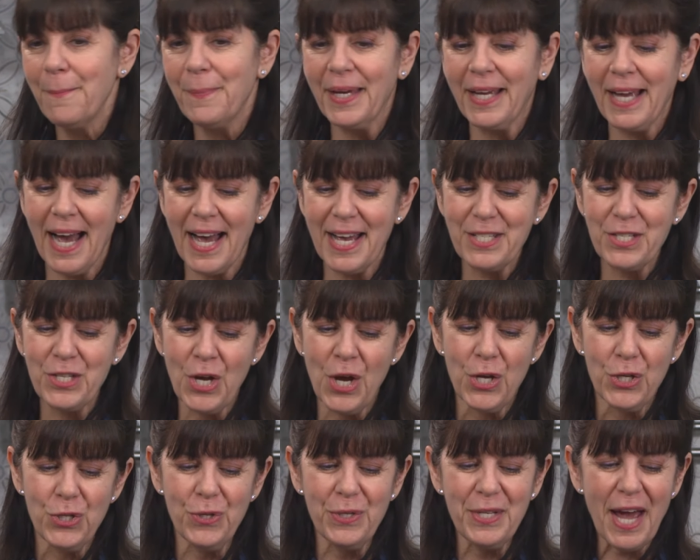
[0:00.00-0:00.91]
because
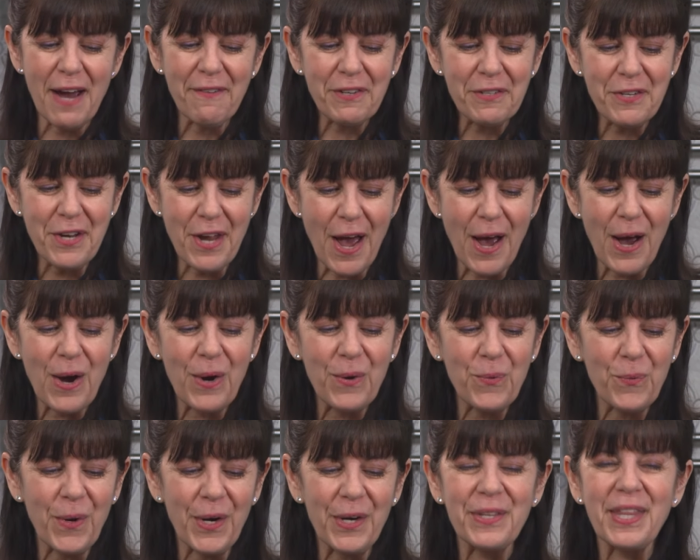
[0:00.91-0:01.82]
you never know
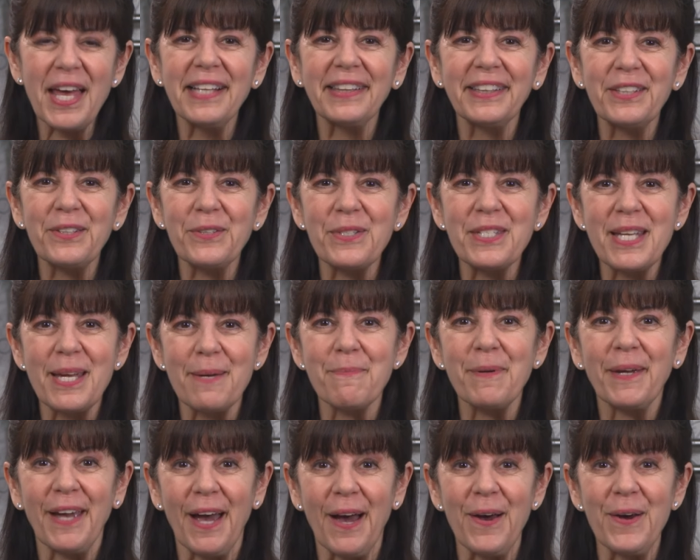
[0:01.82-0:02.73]
where that little
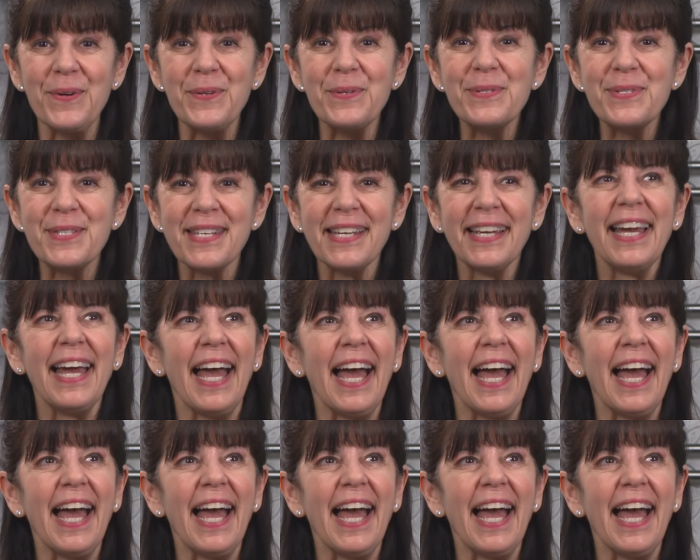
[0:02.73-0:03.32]
tip goes,